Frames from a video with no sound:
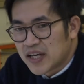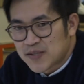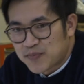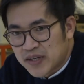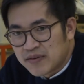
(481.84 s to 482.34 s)

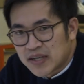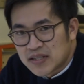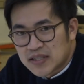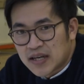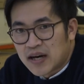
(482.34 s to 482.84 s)

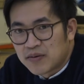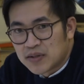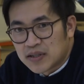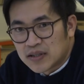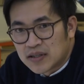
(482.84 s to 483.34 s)
experience, share
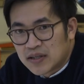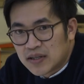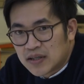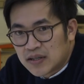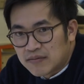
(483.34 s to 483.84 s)
our
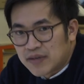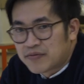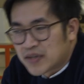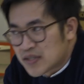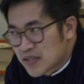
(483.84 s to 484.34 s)

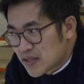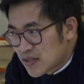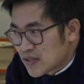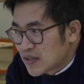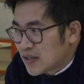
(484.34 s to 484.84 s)

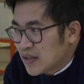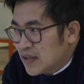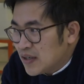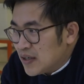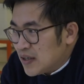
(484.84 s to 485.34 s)
references,
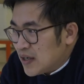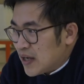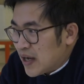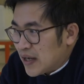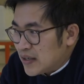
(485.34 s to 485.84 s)

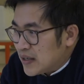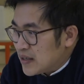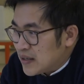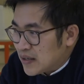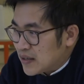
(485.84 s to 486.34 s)
and
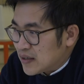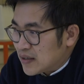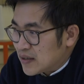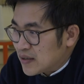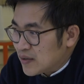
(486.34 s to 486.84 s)
then
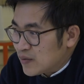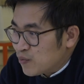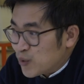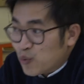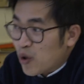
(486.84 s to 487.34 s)

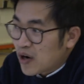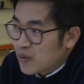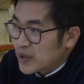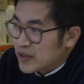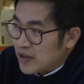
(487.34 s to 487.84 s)
we work
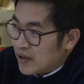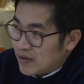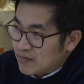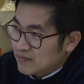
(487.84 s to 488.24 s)
with the